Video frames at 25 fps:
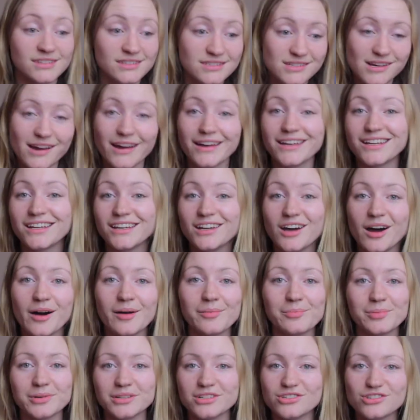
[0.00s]
tidy
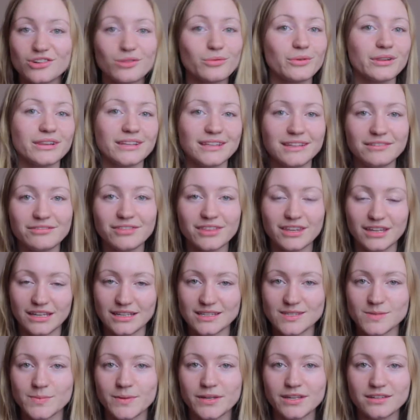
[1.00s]
up and don't leave
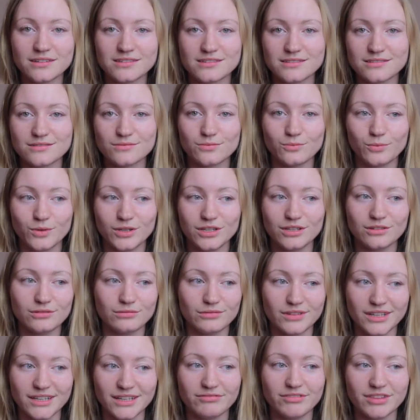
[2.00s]
things, because when
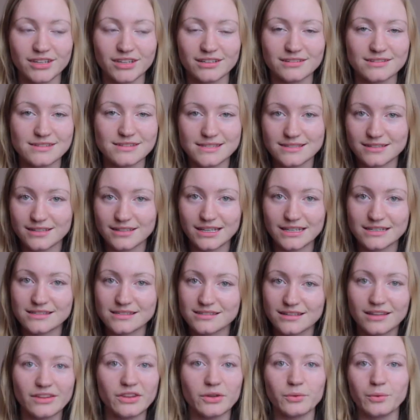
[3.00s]
you leave things,
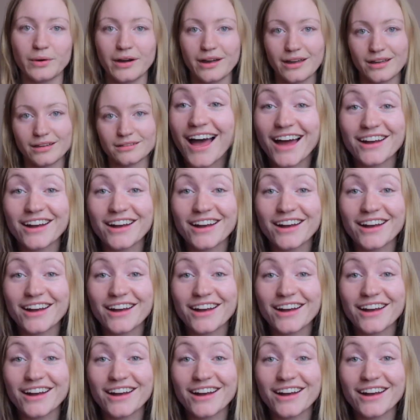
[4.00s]
it's in the way.